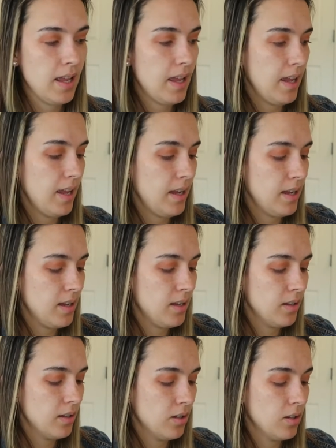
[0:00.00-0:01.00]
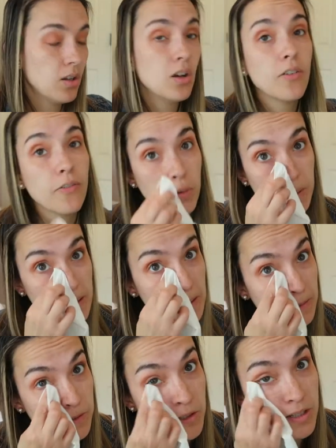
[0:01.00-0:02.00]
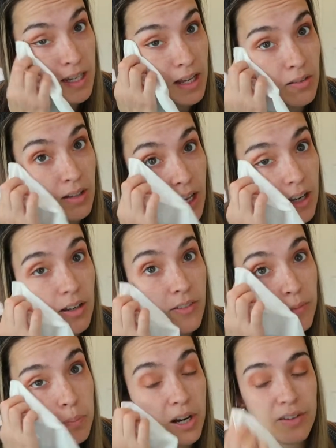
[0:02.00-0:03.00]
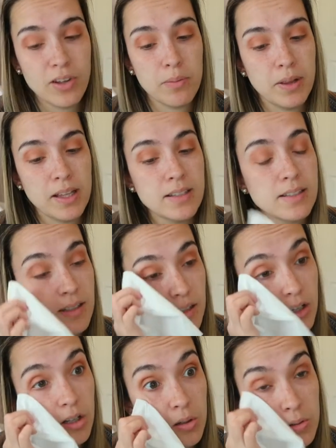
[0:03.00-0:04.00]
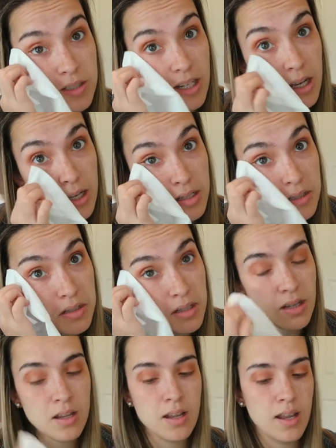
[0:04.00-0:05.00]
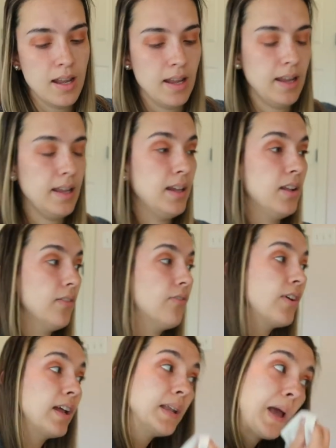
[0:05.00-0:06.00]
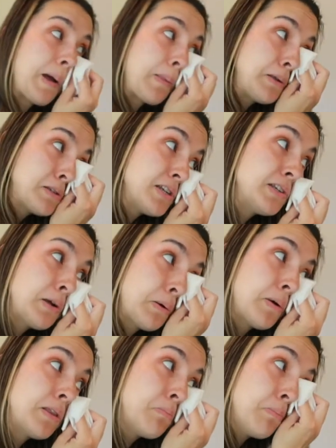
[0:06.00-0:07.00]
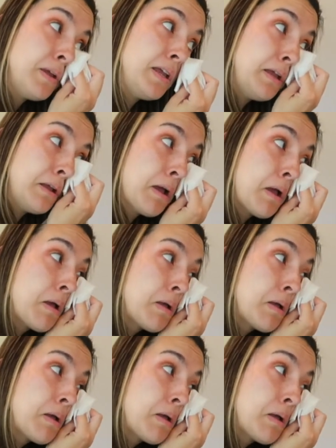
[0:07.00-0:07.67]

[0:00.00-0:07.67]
a forty ultrasound at a private place close to us and find out the gender with me,